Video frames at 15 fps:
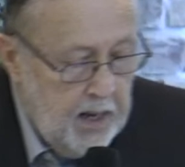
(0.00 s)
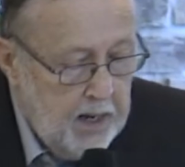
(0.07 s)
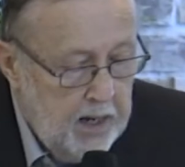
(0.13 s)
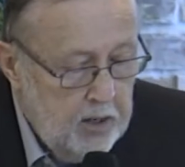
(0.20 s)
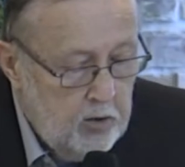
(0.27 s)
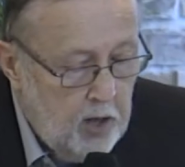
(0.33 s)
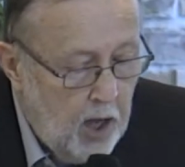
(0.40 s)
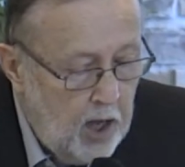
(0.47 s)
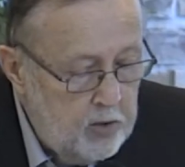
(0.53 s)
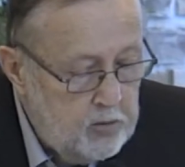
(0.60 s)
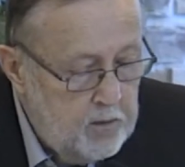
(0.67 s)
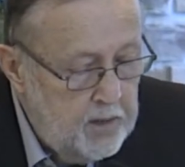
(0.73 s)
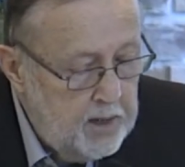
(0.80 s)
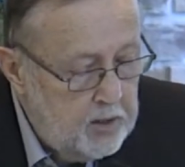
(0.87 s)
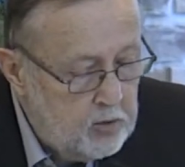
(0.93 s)
he
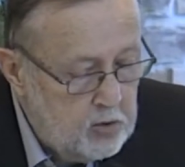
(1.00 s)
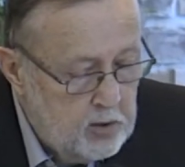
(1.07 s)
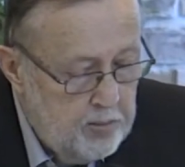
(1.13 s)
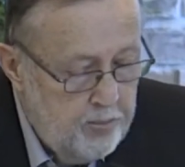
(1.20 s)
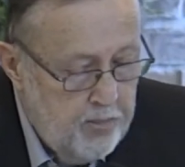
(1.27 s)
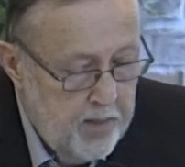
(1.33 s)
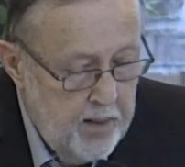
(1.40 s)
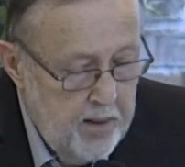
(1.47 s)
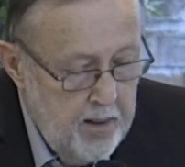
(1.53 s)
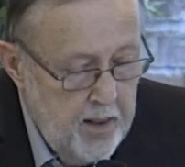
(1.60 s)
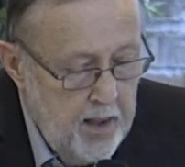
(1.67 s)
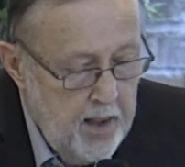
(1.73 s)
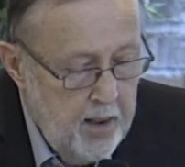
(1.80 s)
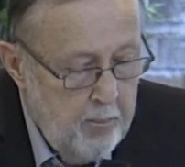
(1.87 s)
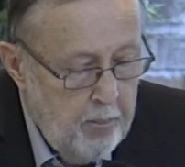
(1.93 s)
does this
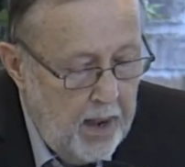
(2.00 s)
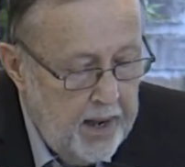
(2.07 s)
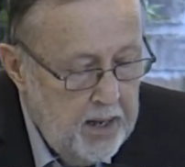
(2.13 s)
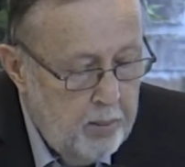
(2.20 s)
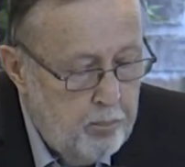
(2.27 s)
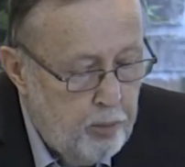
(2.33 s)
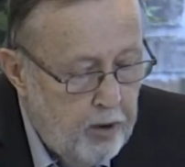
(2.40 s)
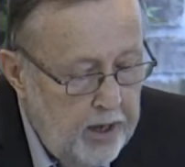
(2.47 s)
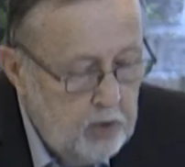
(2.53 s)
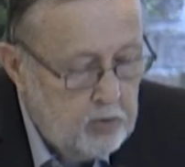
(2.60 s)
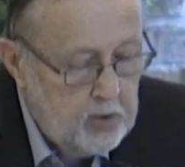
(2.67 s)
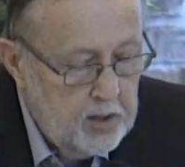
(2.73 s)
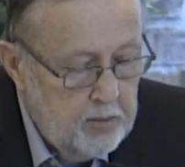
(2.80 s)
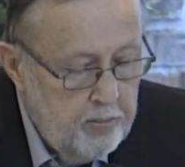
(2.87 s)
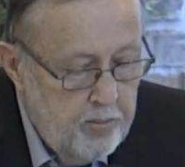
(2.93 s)
by
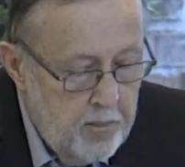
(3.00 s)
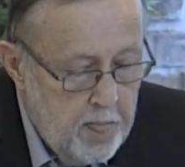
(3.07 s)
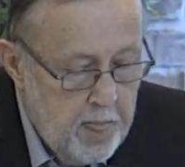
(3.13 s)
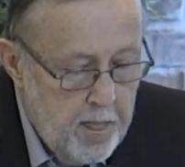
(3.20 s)
embracing